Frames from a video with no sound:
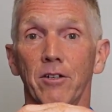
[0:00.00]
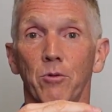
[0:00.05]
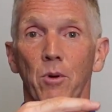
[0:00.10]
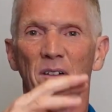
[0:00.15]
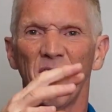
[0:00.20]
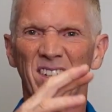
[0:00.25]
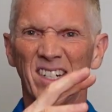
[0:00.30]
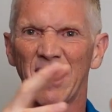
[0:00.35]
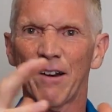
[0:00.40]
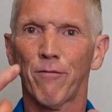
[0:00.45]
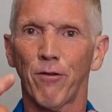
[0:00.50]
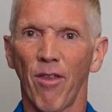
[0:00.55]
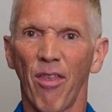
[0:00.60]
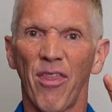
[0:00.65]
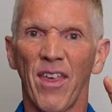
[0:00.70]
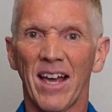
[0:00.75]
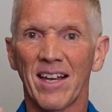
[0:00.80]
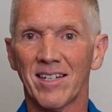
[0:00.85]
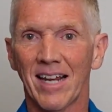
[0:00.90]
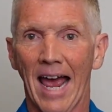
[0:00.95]
So we have different
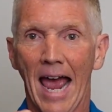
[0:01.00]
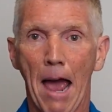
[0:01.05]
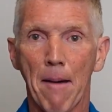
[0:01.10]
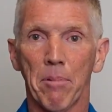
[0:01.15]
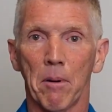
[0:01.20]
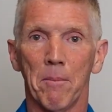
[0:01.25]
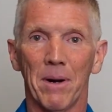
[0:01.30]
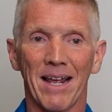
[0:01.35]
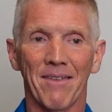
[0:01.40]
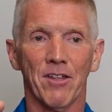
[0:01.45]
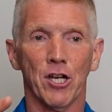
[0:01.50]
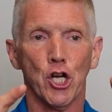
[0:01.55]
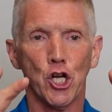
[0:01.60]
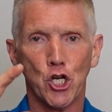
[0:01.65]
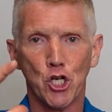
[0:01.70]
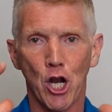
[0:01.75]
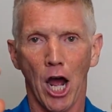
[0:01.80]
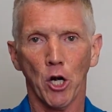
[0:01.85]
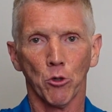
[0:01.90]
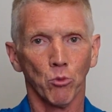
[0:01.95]
things that happen, but in the
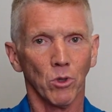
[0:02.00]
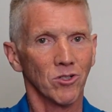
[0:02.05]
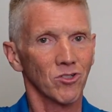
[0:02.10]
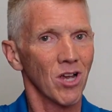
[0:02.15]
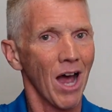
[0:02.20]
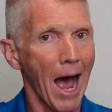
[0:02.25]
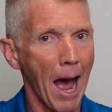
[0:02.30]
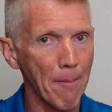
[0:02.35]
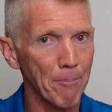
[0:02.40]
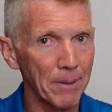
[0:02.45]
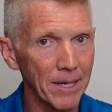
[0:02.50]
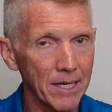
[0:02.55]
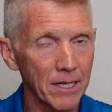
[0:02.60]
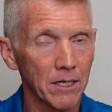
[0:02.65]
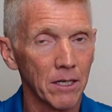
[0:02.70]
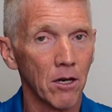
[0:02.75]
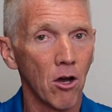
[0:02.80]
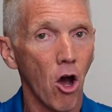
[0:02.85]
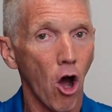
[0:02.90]
general topic,